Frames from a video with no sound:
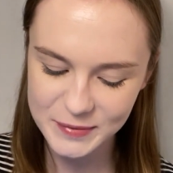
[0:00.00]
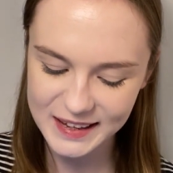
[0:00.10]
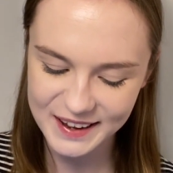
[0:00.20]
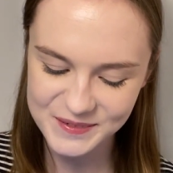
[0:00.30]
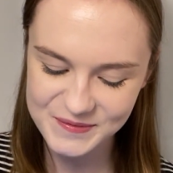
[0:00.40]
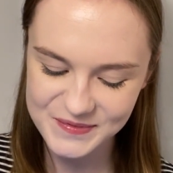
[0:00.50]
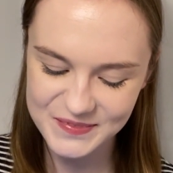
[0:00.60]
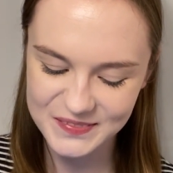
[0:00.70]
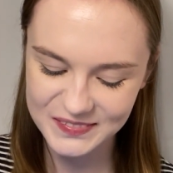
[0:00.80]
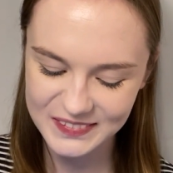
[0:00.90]
But yeah,
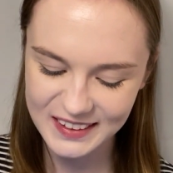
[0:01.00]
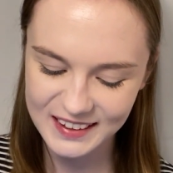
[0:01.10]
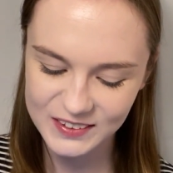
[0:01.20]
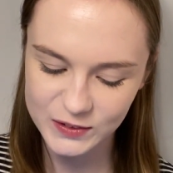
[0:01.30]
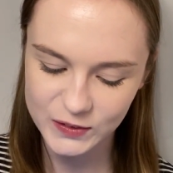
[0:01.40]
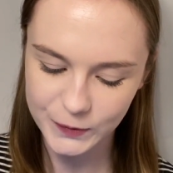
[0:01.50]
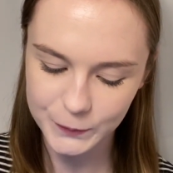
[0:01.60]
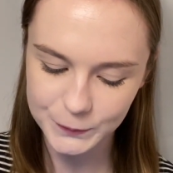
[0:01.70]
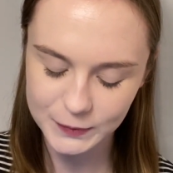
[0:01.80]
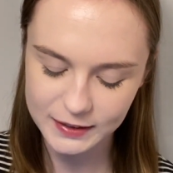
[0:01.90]
so
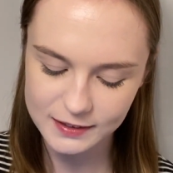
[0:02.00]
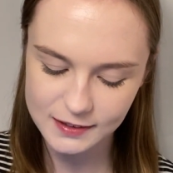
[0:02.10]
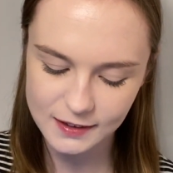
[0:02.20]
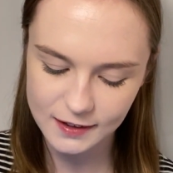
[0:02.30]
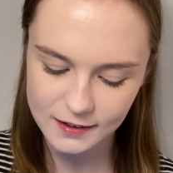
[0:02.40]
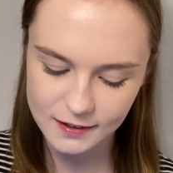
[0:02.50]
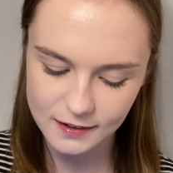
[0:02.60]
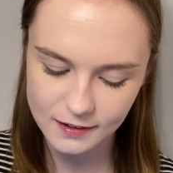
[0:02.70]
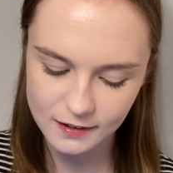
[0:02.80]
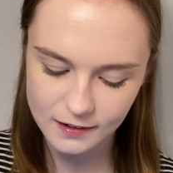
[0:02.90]
let's get
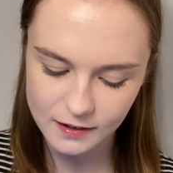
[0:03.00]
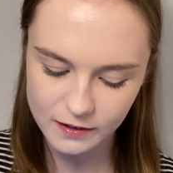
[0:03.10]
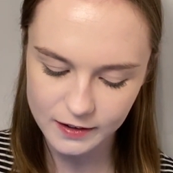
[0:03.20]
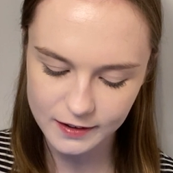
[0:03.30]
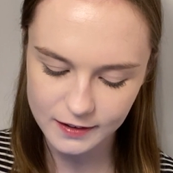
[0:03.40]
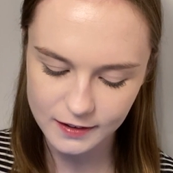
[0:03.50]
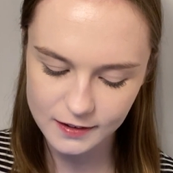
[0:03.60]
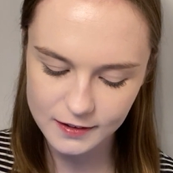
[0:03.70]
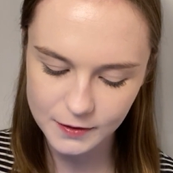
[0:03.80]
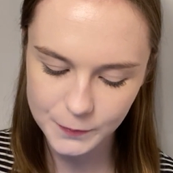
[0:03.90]

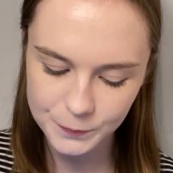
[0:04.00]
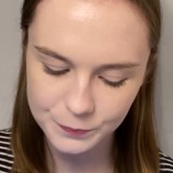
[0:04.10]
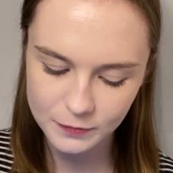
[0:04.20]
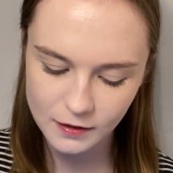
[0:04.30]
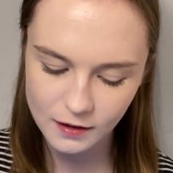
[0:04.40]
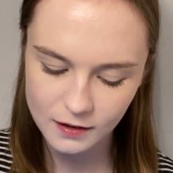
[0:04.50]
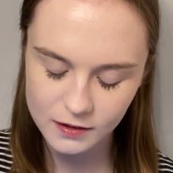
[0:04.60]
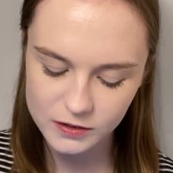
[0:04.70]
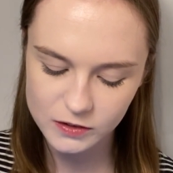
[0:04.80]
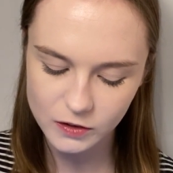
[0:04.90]
started.
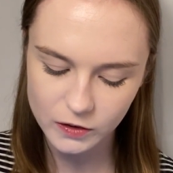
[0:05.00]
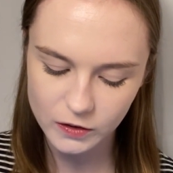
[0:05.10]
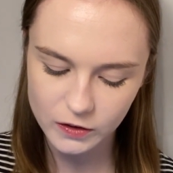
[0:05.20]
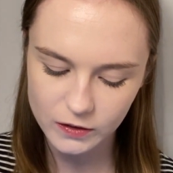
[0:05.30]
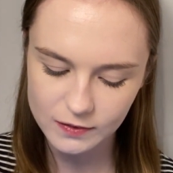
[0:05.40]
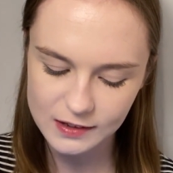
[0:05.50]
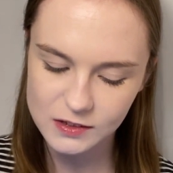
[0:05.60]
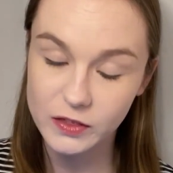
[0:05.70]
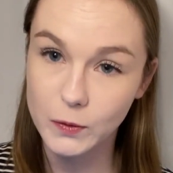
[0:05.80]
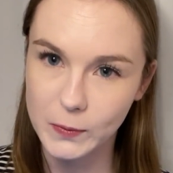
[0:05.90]
So
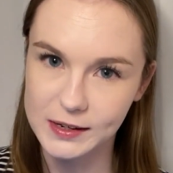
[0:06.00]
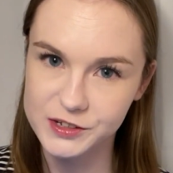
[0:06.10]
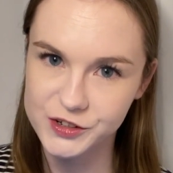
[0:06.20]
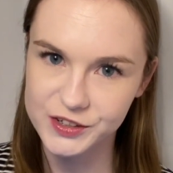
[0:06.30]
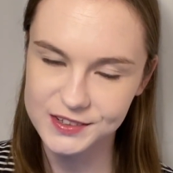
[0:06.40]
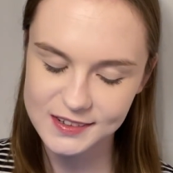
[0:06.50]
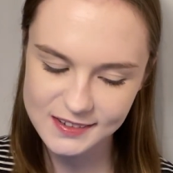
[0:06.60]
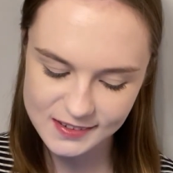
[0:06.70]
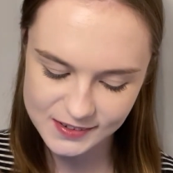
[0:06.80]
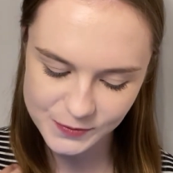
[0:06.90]
these are the
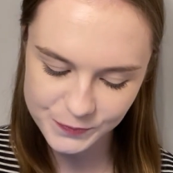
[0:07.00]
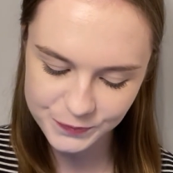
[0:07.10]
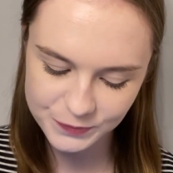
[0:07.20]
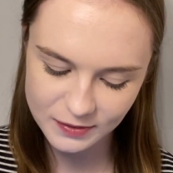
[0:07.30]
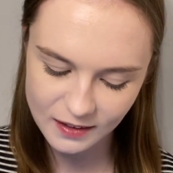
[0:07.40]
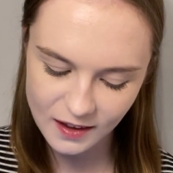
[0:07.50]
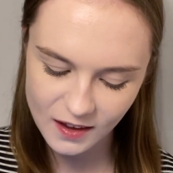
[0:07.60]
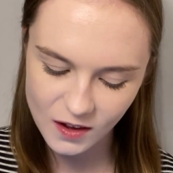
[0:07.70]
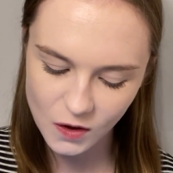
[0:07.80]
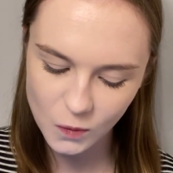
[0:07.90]
questions.
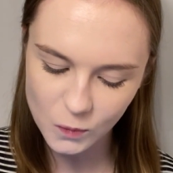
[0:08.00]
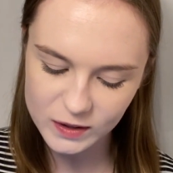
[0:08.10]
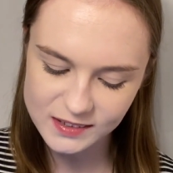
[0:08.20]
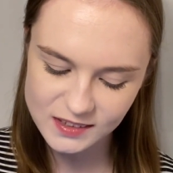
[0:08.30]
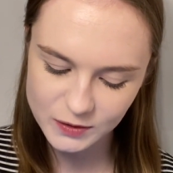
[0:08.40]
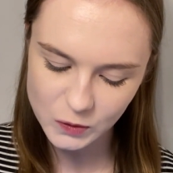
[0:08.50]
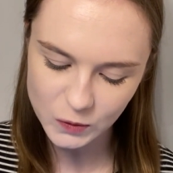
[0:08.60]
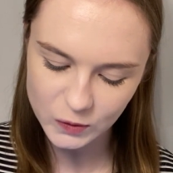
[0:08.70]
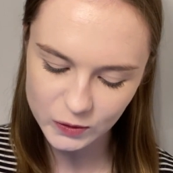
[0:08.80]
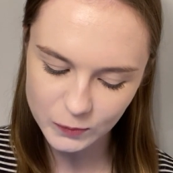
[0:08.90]
What is it
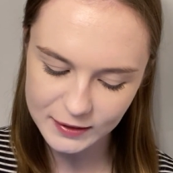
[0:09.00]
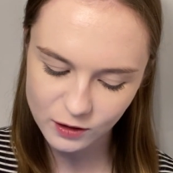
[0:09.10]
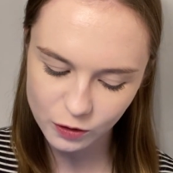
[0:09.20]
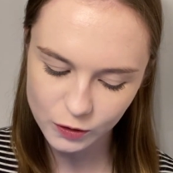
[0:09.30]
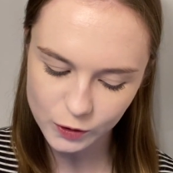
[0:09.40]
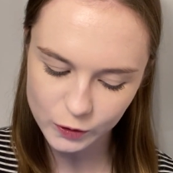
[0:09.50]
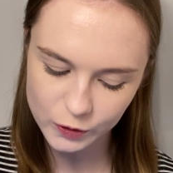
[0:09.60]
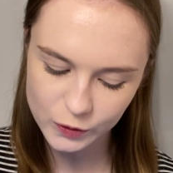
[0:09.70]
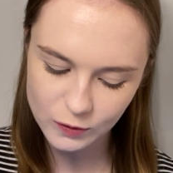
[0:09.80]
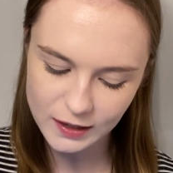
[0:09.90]
called when you
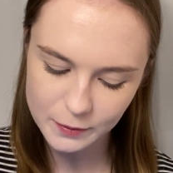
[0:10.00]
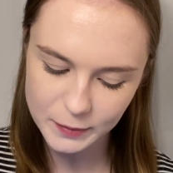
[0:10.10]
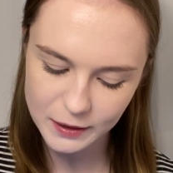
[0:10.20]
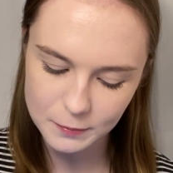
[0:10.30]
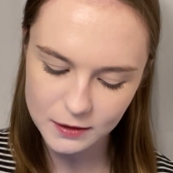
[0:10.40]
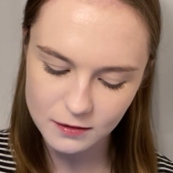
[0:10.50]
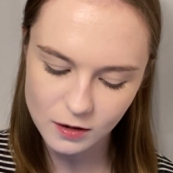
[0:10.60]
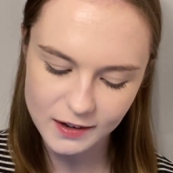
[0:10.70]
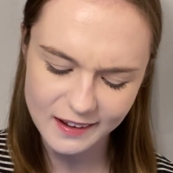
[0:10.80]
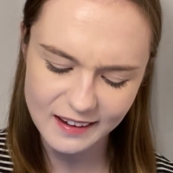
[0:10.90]
throw toilet
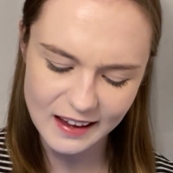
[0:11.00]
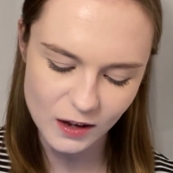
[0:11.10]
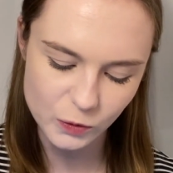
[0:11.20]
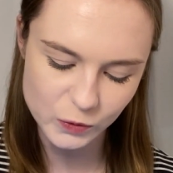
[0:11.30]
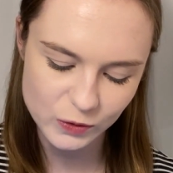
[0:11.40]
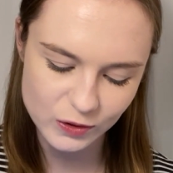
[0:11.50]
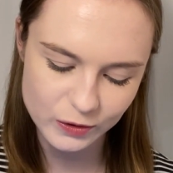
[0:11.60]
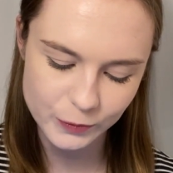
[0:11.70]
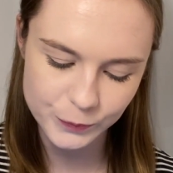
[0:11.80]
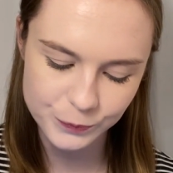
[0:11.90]
paper on a
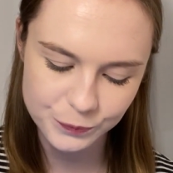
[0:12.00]
house?